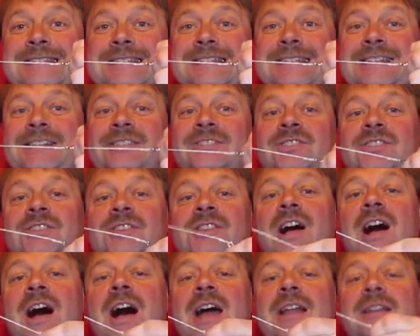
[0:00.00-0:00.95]
it is
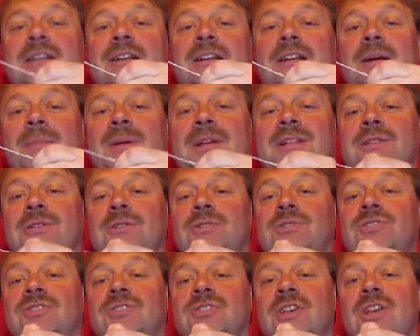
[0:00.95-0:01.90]
not coming
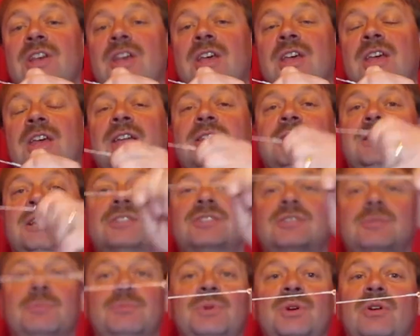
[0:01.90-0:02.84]
loose. It
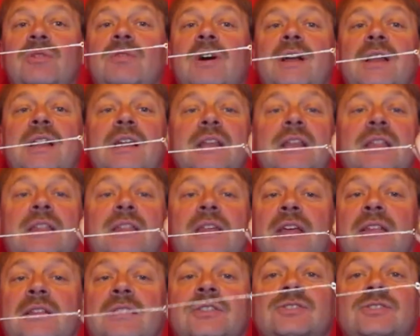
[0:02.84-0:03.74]
doesn't move on anything.